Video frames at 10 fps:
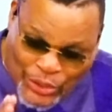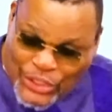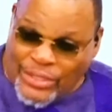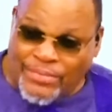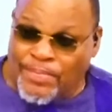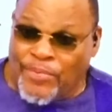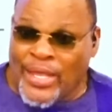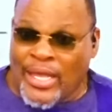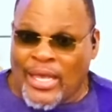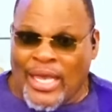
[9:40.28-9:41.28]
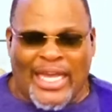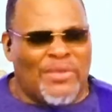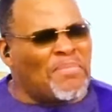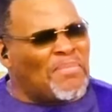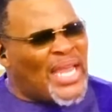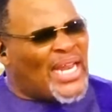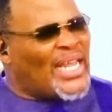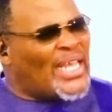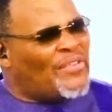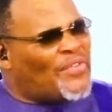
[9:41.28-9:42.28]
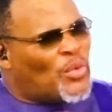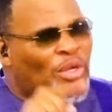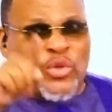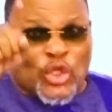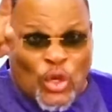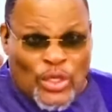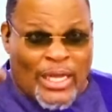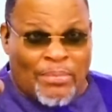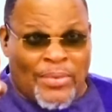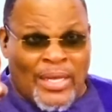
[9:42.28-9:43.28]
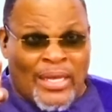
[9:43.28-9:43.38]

doctrine. And many, even when you show them,